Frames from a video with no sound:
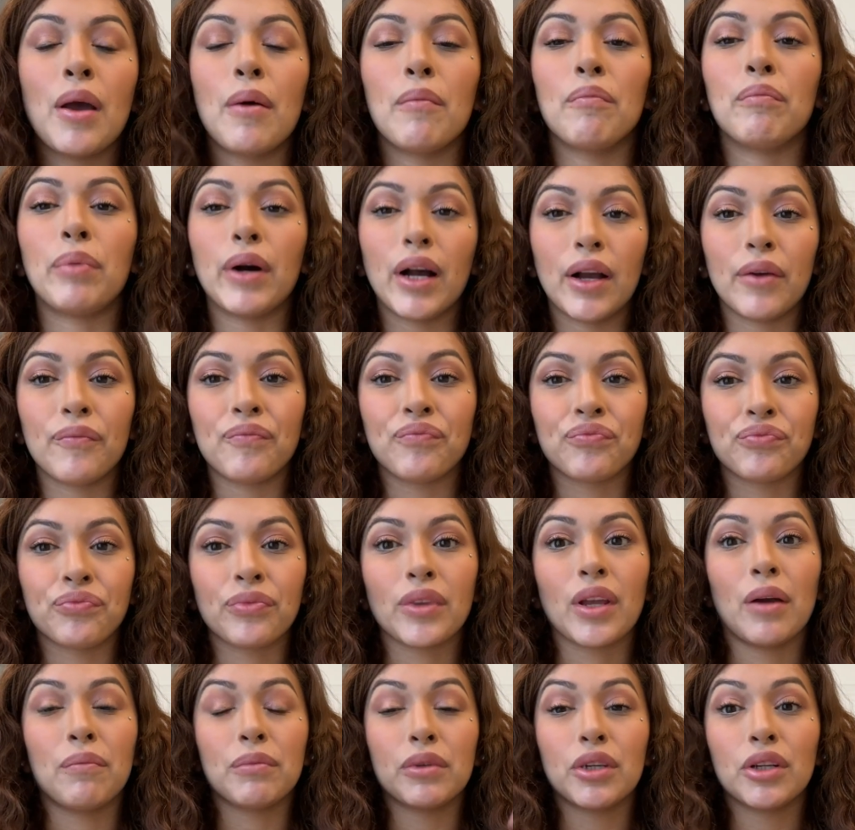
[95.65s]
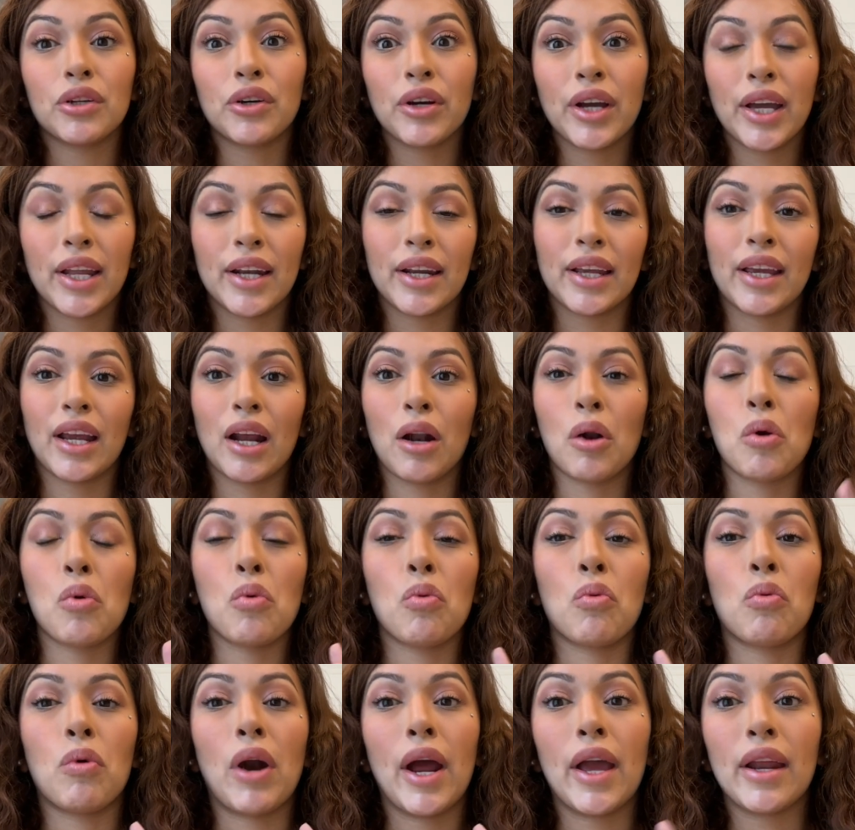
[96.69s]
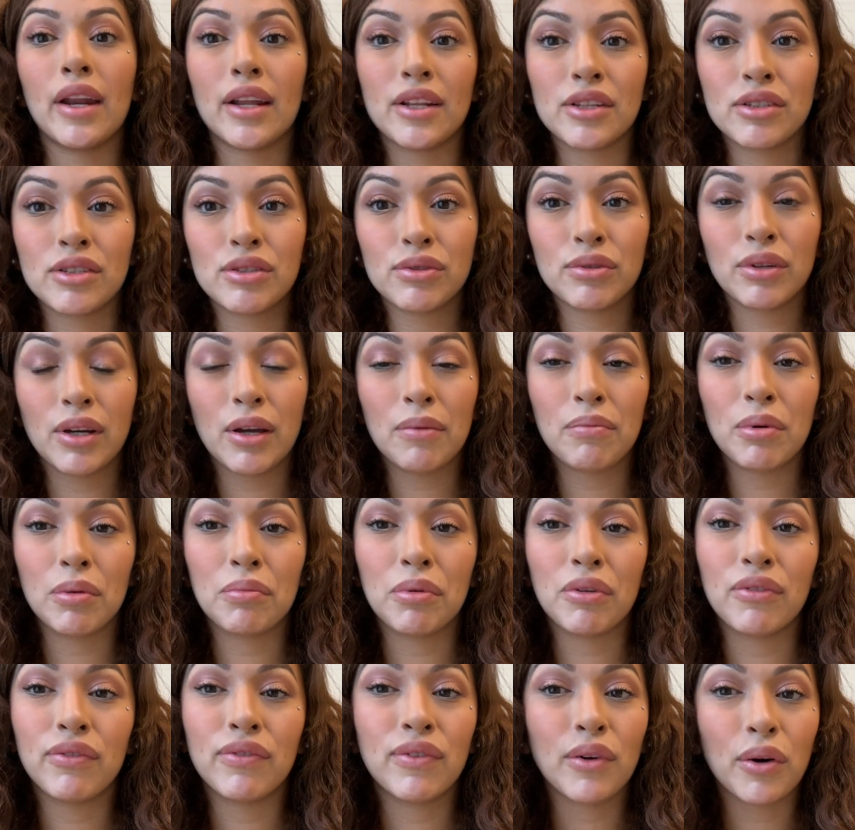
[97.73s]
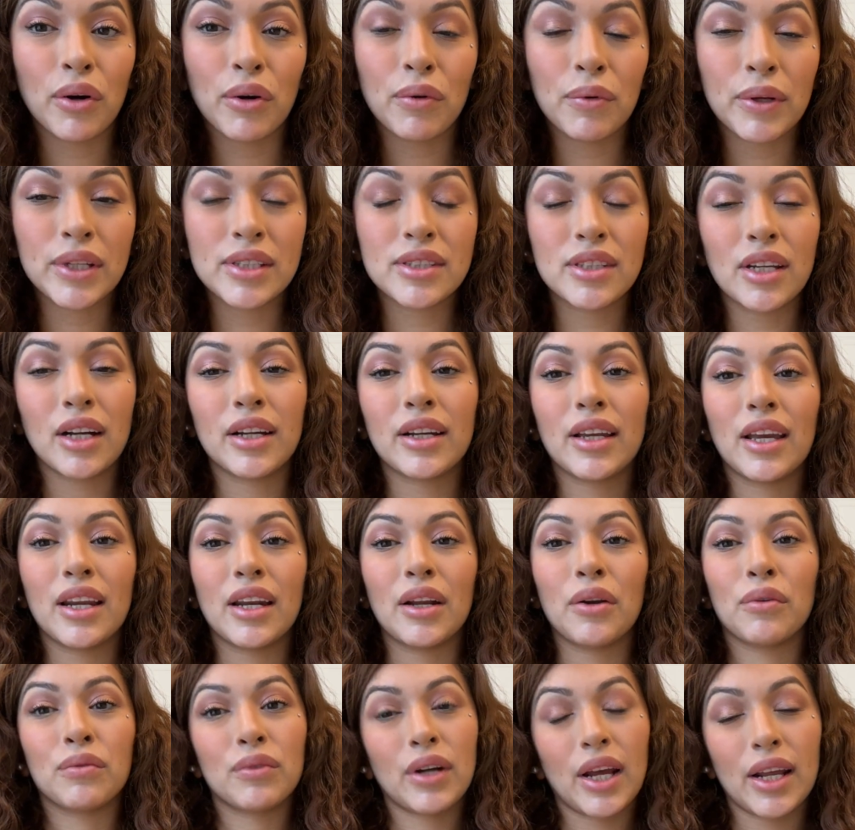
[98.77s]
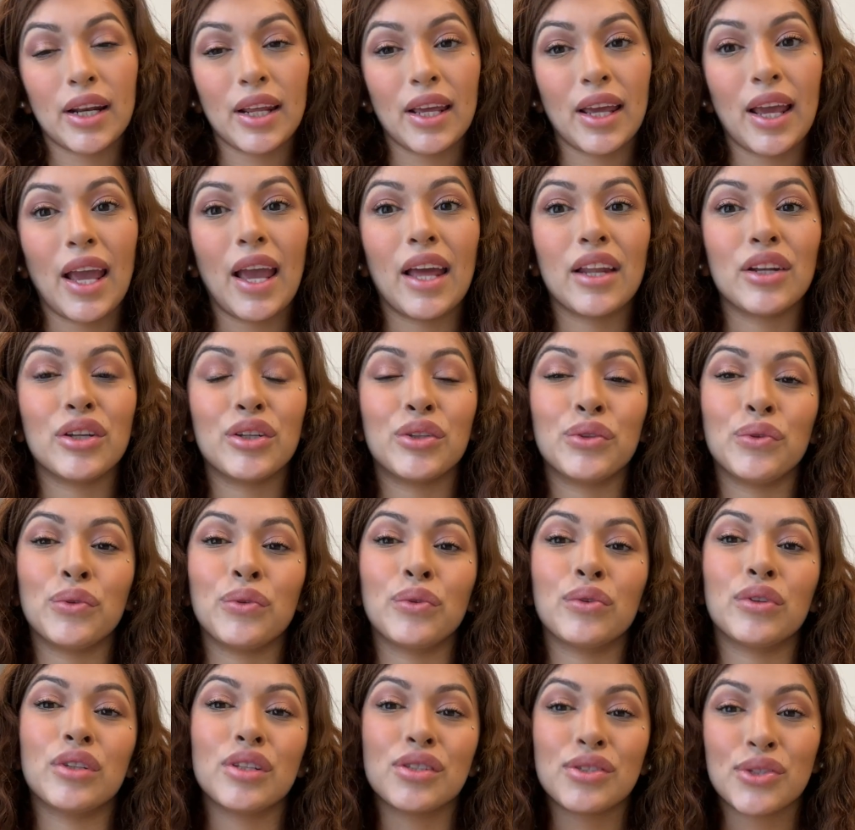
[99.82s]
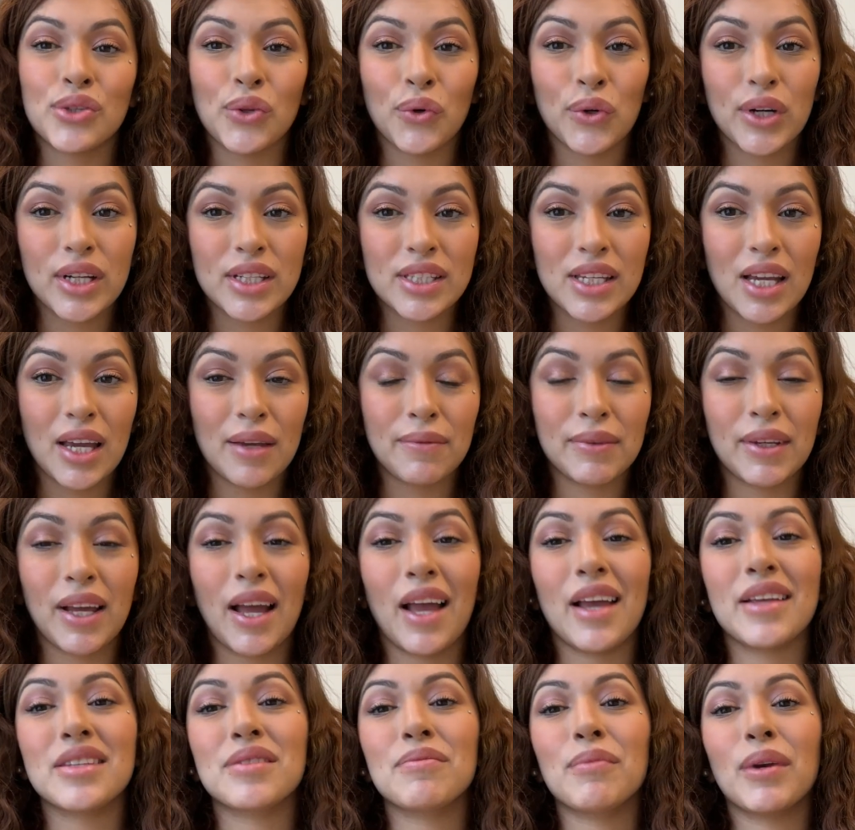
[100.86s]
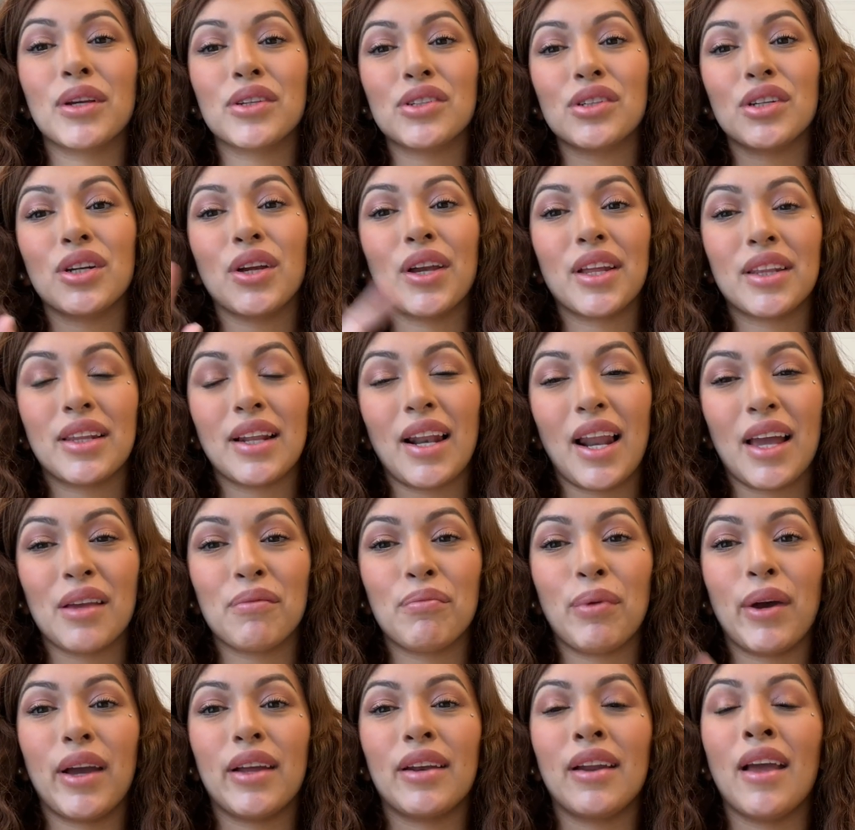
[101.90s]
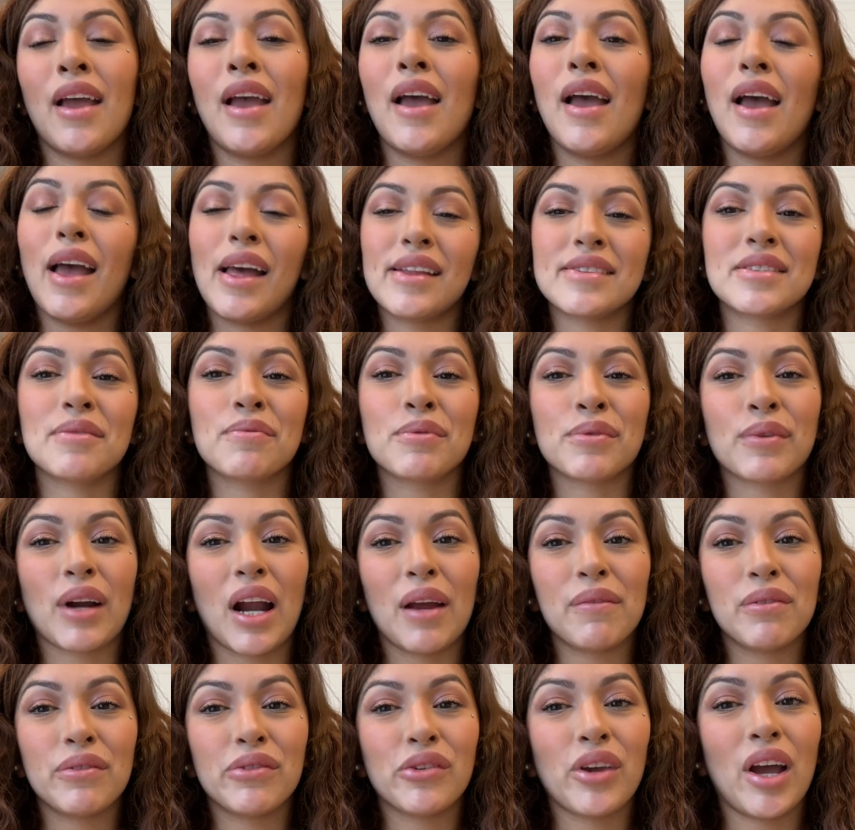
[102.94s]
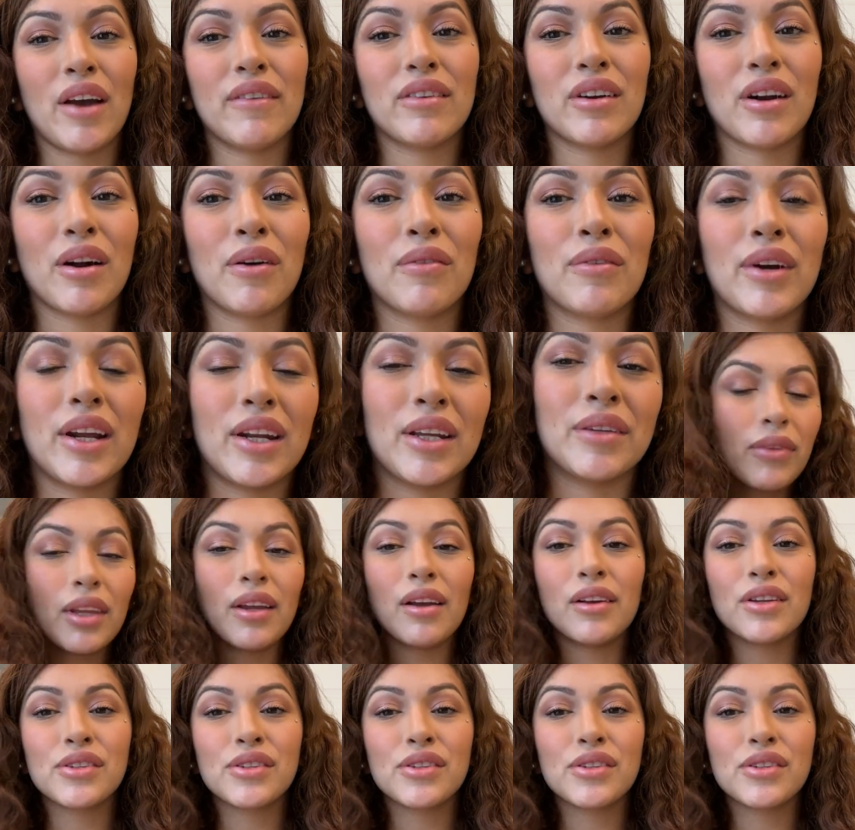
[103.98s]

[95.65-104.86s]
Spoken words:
But I'm gonna go ahead and get right into it. But before we start getting ready and do the story time, guys, make sure you hit the like button and subscribe if you haven't already.